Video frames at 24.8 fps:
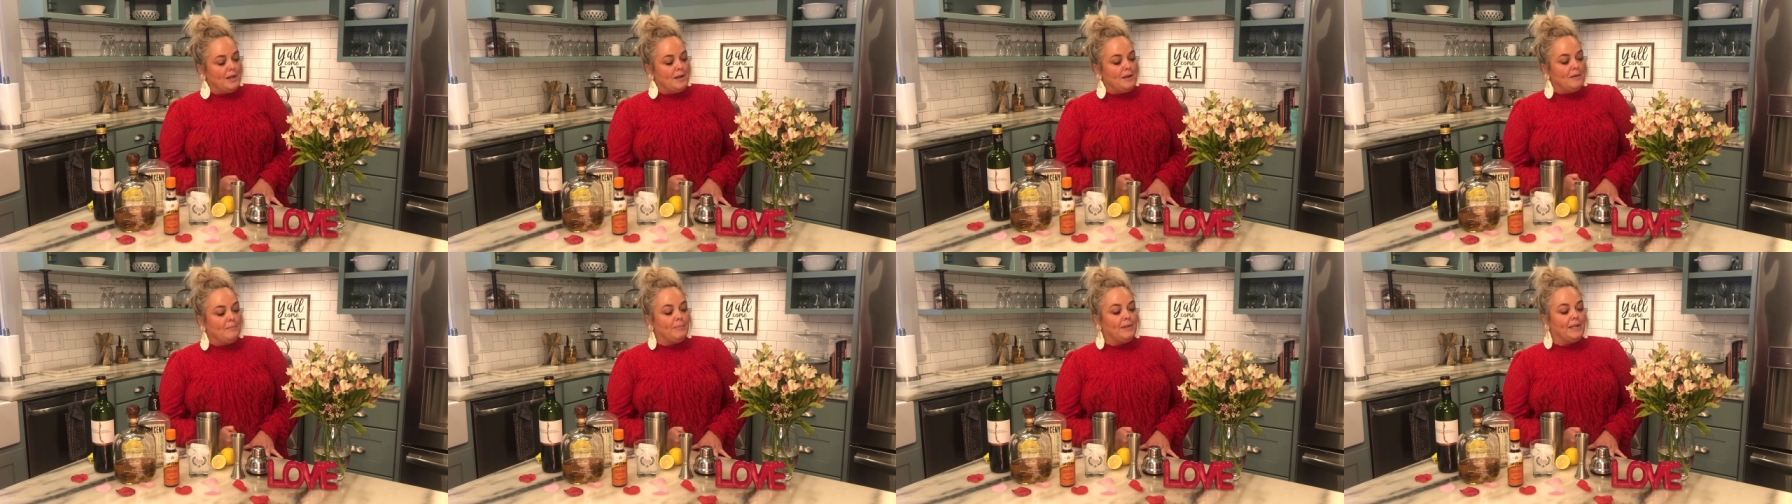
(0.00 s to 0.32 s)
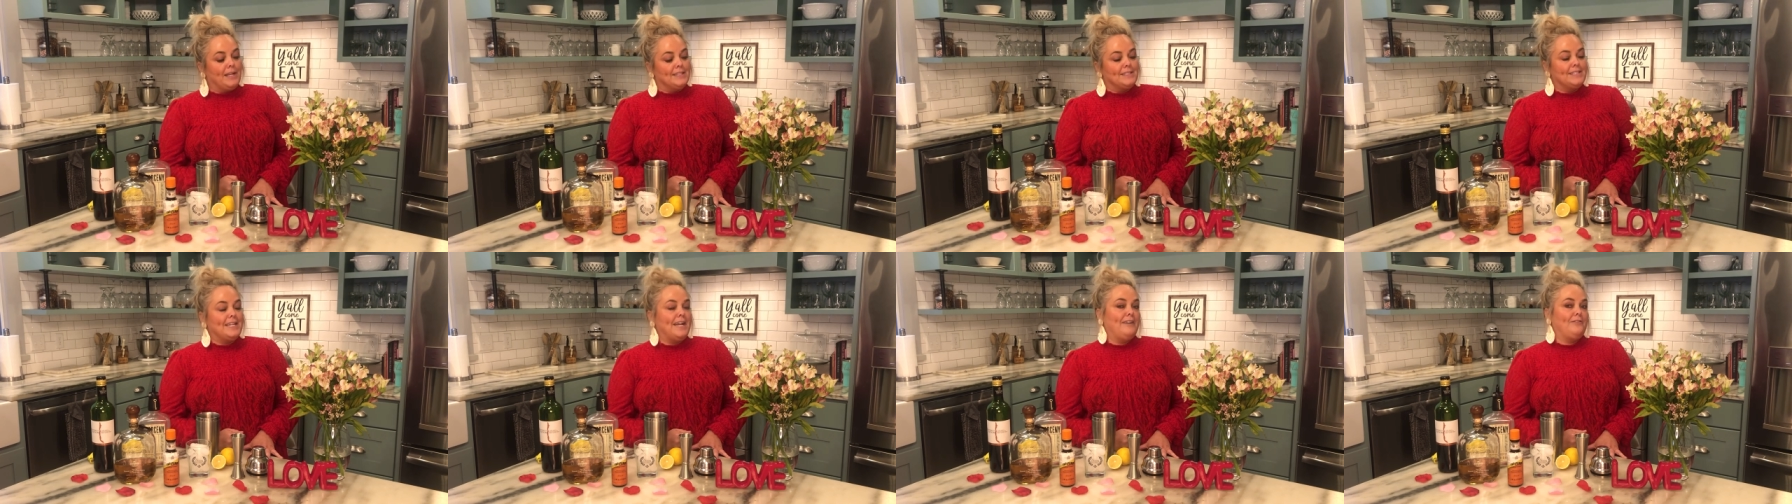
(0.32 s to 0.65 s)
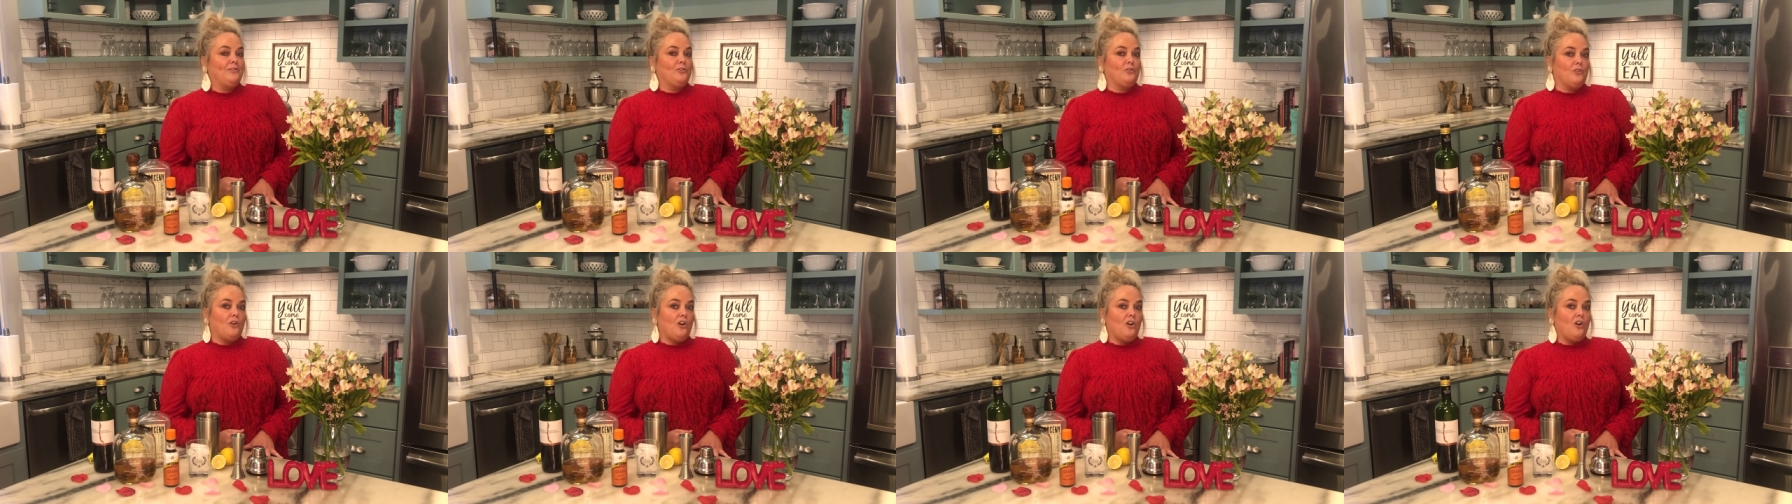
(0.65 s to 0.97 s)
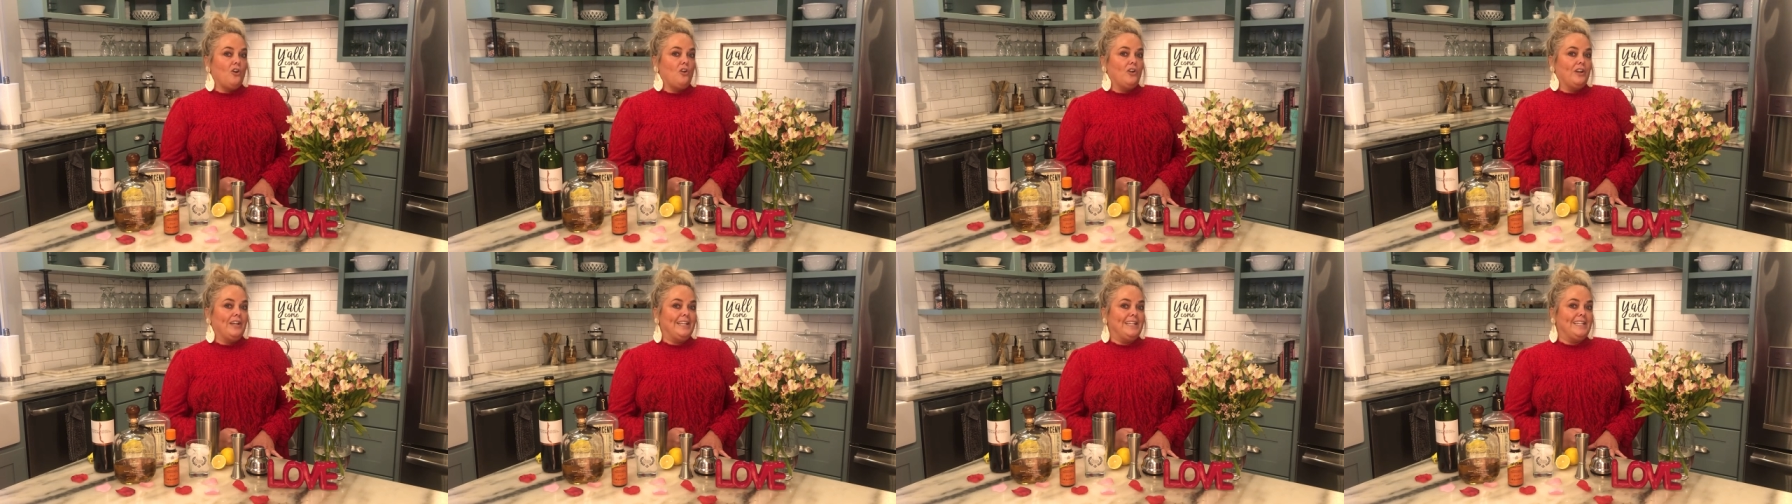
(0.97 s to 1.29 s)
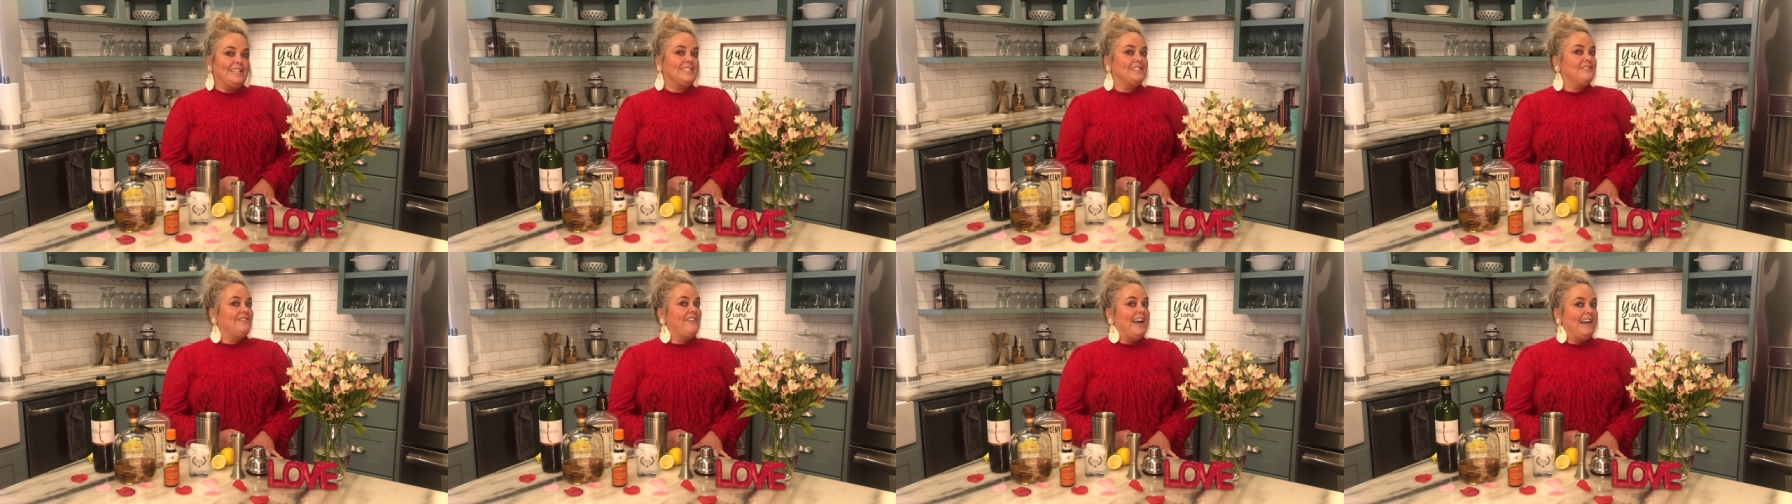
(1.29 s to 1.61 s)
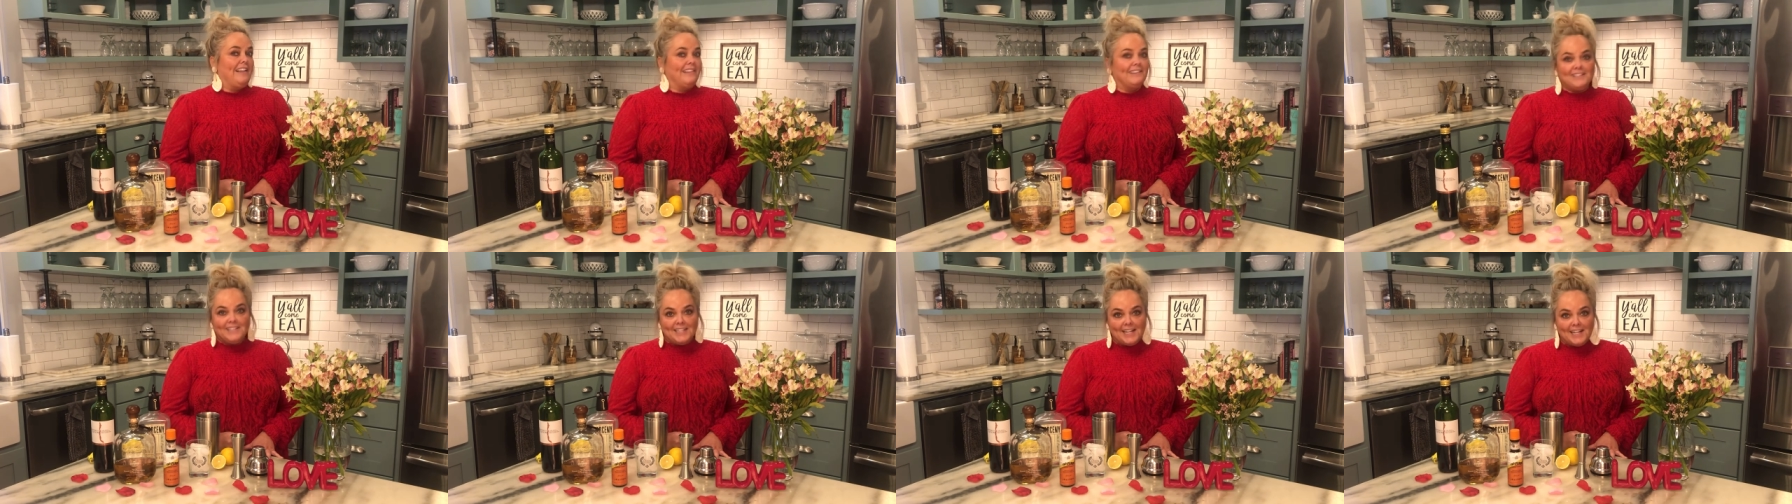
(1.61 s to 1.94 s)
Because after all, it is
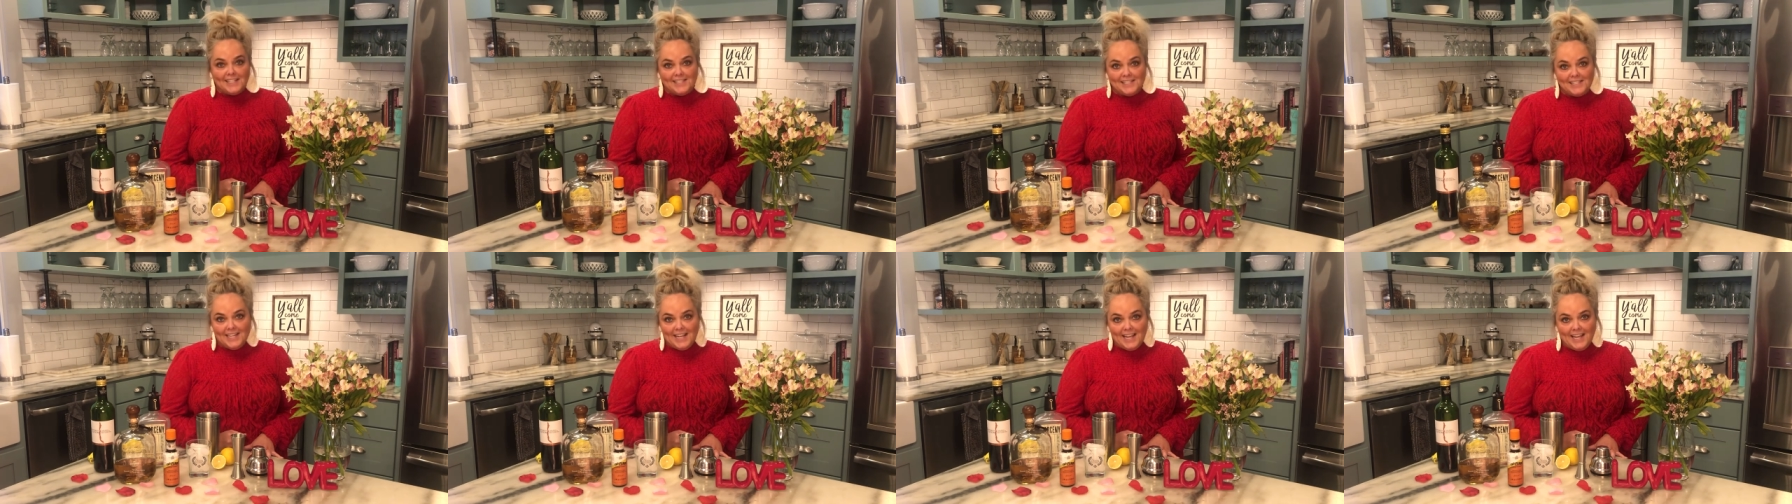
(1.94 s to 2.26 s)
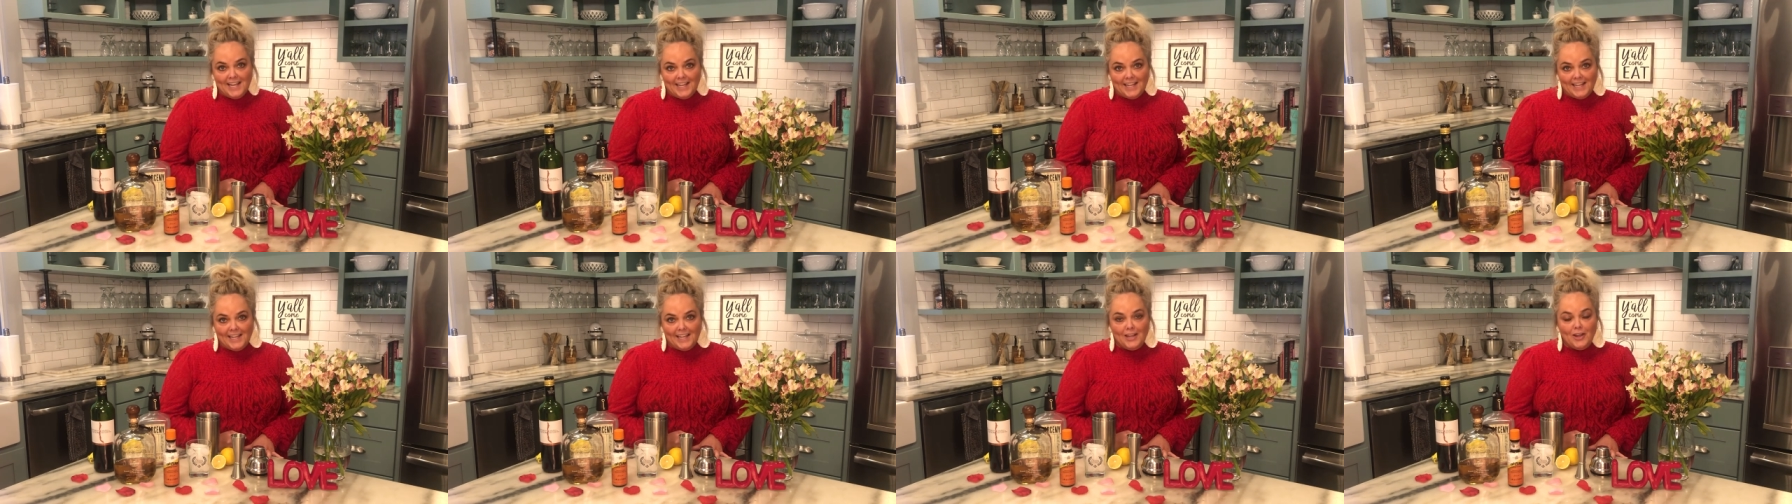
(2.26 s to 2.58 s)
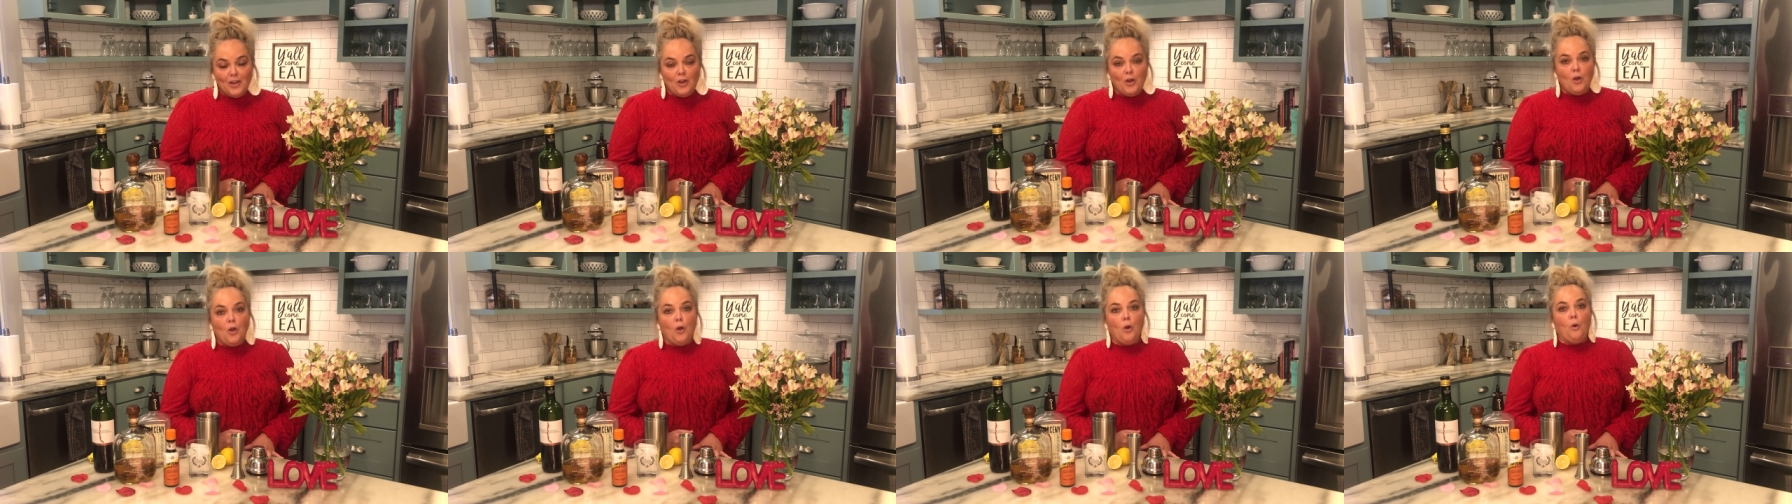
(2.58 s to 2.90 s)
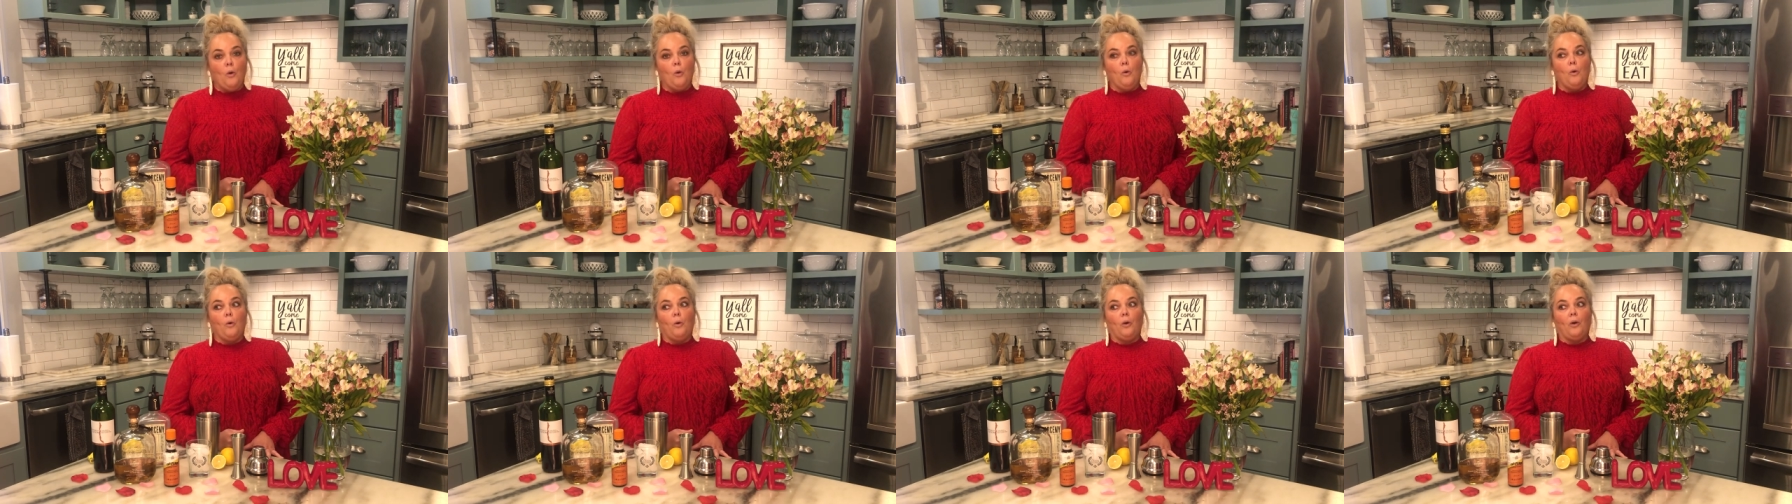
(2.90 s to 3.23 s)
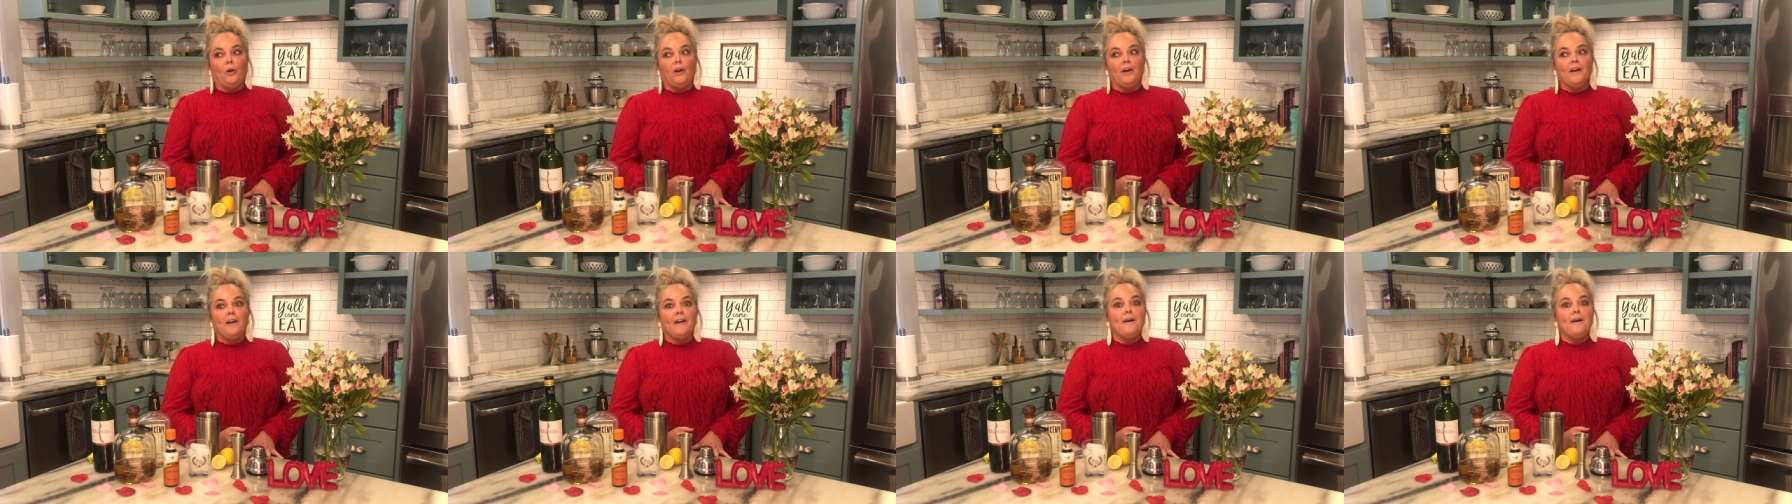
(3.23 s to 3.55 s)
Valentine's Day or